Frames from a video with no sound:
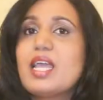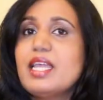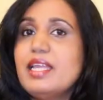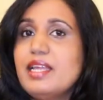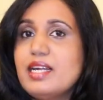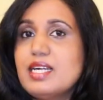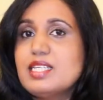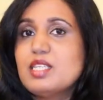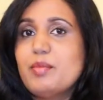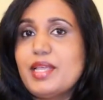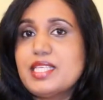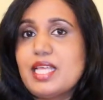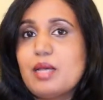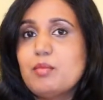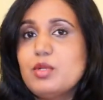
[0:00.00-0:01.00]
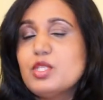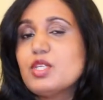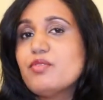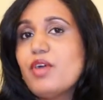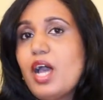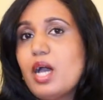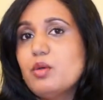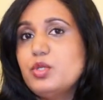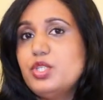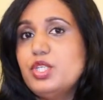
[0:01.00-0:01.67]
Here are some examples of how to